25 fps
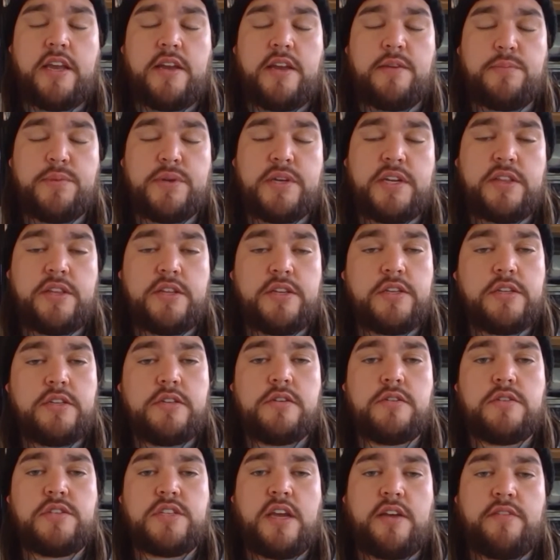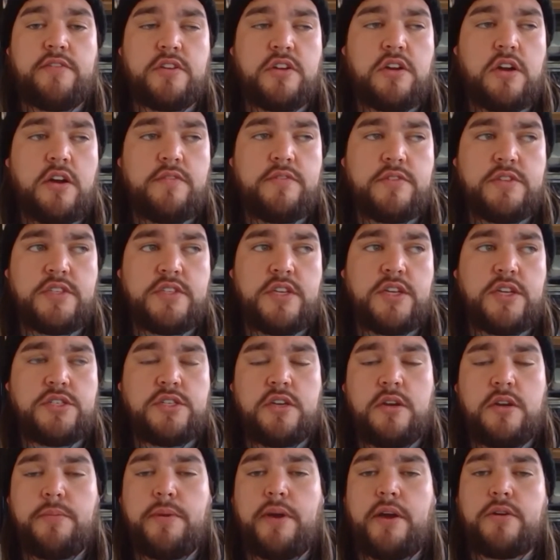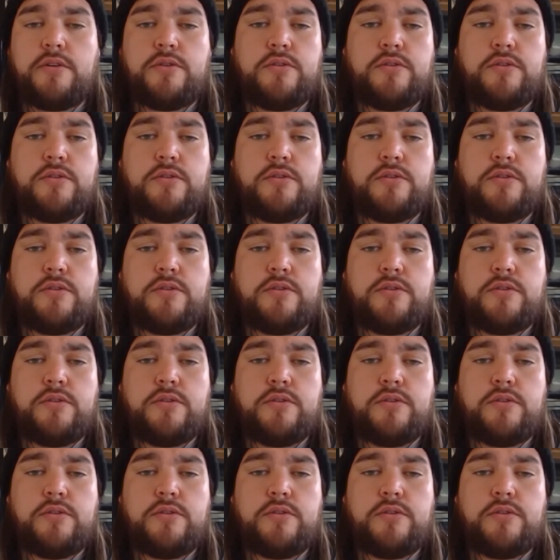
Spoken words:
I've been in the news having conversation about